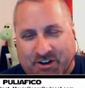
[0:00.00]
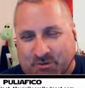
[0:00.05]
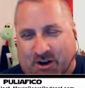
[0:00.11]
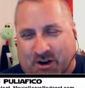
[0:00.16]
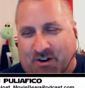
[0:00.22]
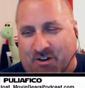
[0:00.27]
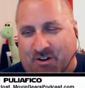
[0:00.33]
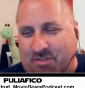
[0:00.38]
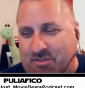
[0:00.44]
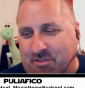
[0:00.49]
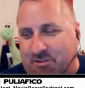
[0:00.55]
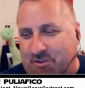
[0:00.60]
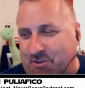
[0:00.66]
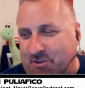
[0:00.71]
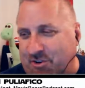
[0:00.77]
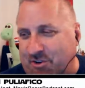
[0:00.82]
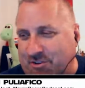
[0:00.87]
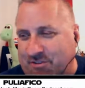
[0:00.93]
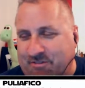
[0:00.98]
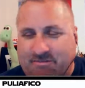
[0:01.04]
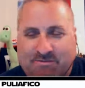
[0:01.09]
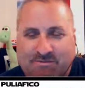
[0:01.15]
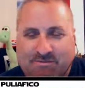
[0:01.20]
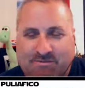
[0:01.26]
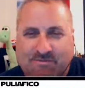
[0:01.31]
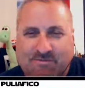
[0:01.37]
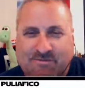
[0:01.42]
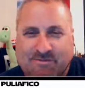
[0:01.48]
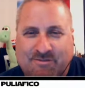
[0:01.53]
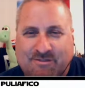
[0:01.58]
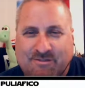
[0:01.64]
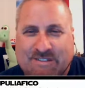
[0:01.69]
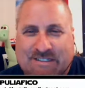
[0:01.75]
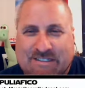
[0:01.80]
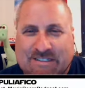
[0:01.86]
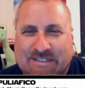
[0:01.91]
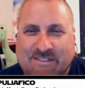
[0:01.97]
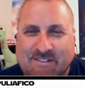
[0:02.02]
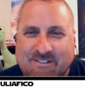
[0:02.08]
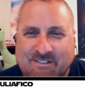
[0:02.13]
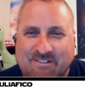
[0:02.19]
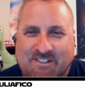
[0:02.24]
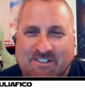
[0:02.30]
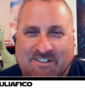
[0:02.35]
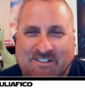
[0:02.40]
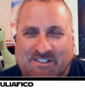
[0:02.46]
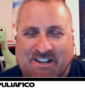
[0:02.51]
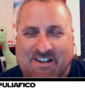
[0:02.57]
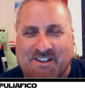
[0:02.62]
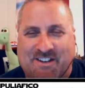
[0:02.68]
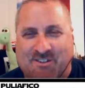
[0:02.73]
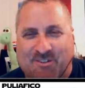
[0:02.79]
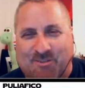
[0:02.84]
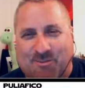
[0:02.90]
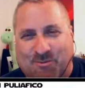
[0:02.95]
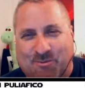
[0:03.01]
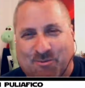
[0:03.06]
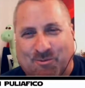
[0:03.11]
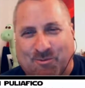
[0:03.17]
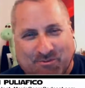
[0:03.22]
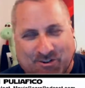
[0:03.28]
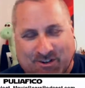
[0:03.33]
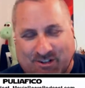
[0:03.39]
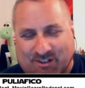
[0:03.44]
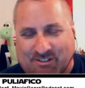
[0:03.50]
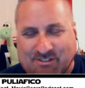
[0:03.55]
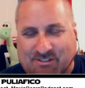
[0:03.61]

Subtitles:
our third centennial, whatever it is.